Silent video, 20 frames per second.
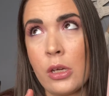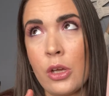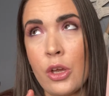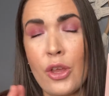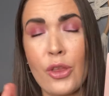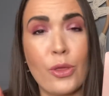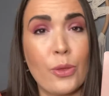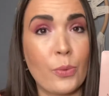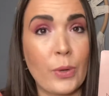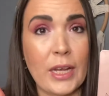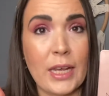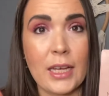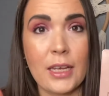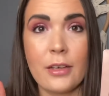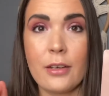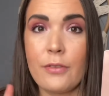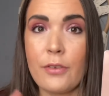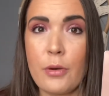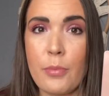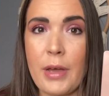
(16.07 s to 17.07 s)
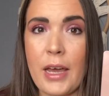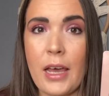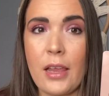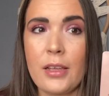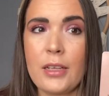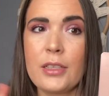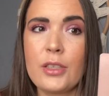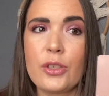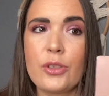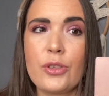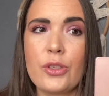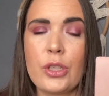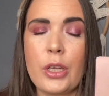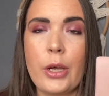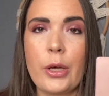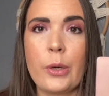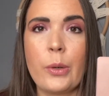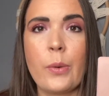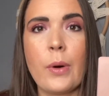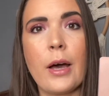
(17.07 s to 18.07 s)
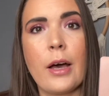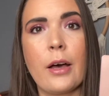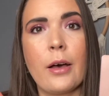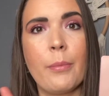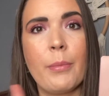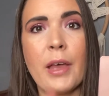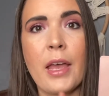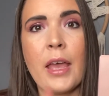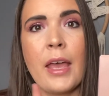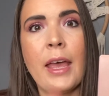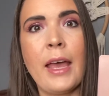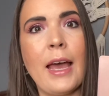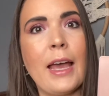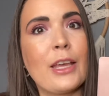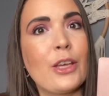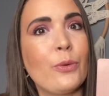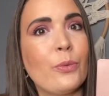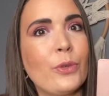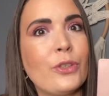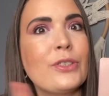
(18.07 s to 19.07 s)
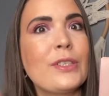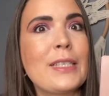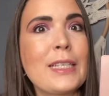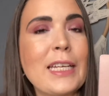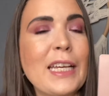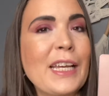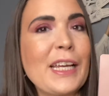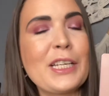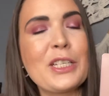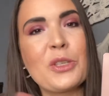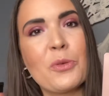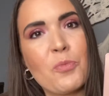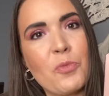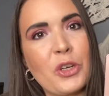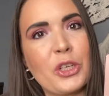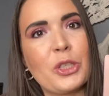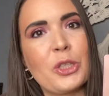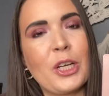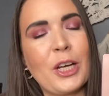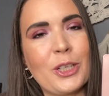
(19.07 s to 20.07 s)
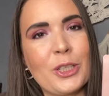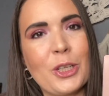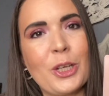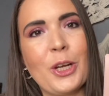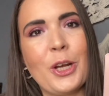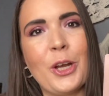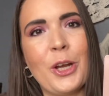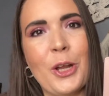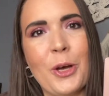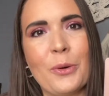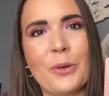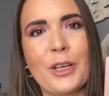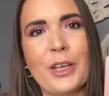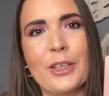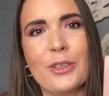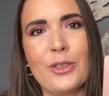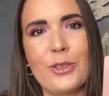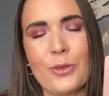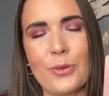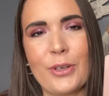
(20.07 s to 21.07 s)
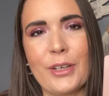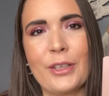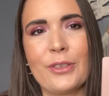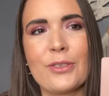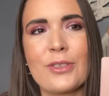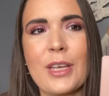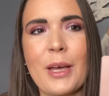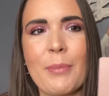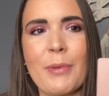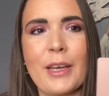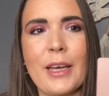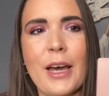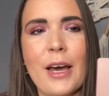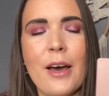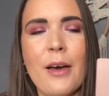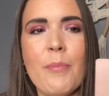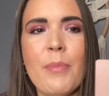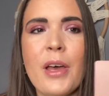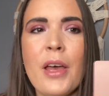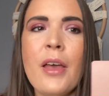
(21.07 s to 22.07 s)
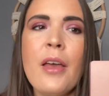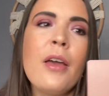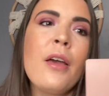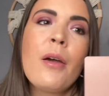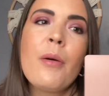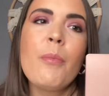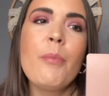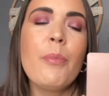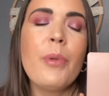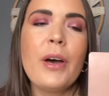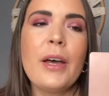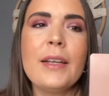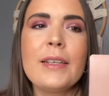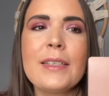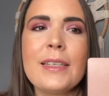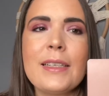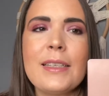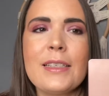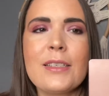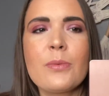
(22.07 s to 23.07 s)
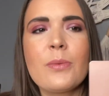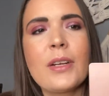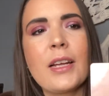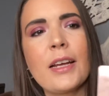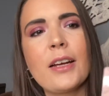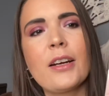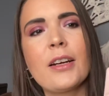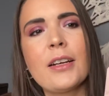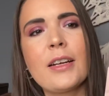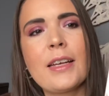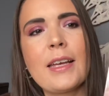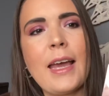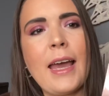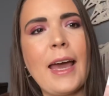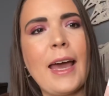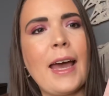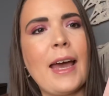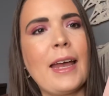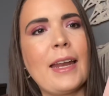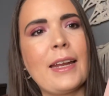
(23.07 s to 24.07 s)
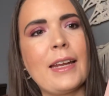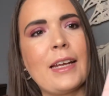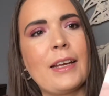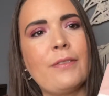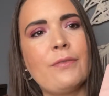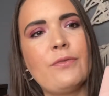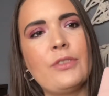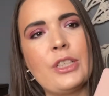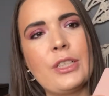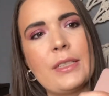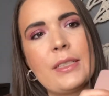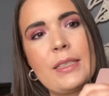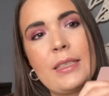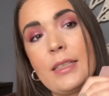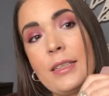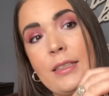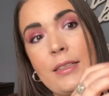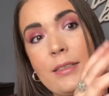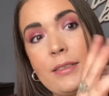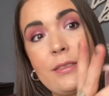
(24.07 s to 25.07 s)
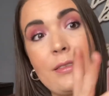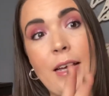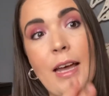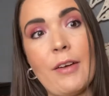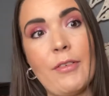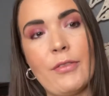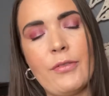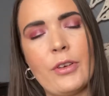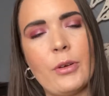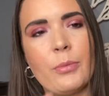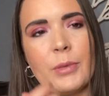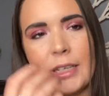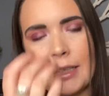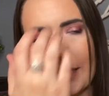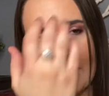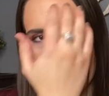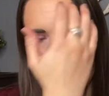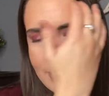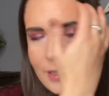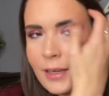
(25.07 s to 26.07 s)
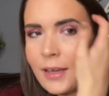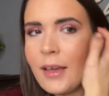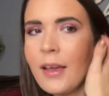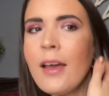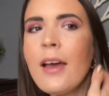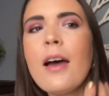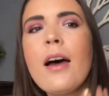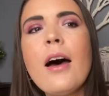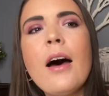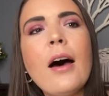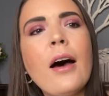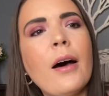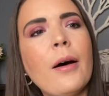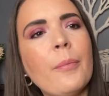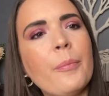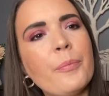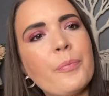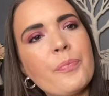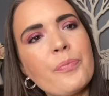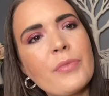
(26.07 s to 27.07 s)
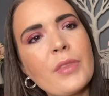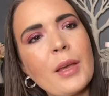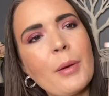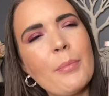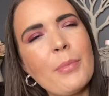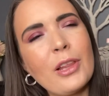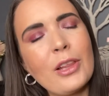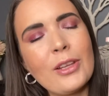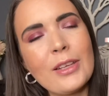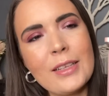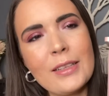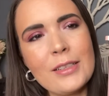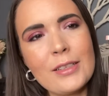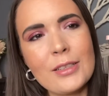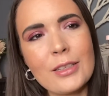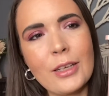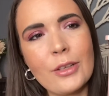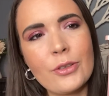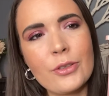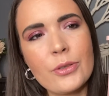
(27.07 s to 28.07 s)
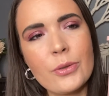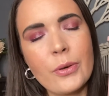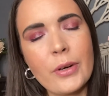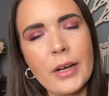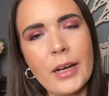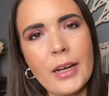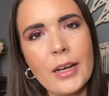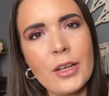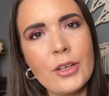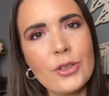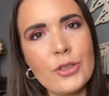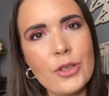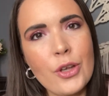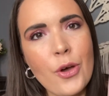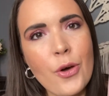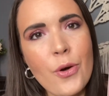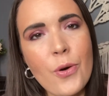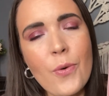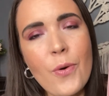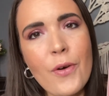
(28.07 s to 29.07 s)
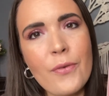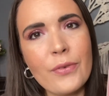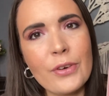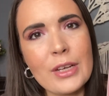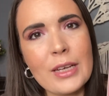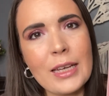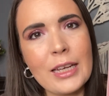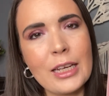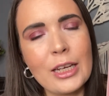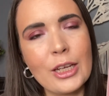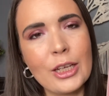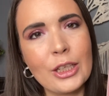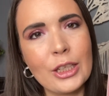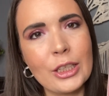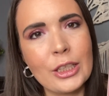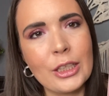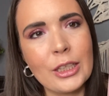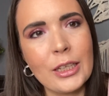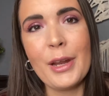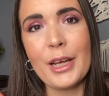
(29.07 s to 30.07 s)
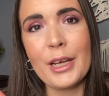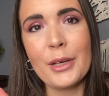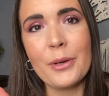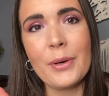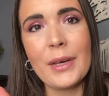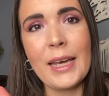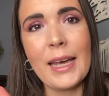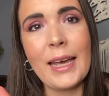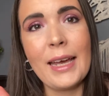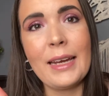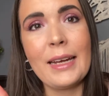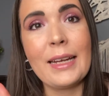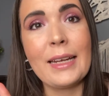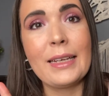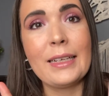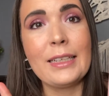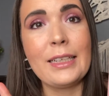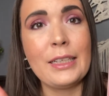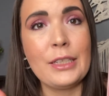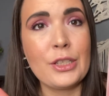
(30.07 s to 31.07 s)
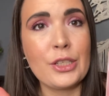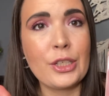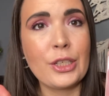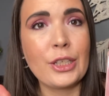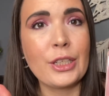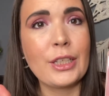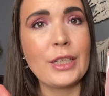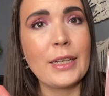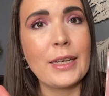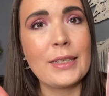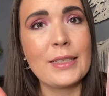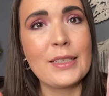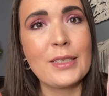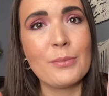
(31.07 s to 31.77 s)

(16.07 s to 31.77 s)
three of her palettes. So um, you will see some more Natasha Denona tutorials coming up. But this one I already had and I've just haven't filmed it yet. Um, But look at this color story. So freaking good. I go ahead and insert you guys some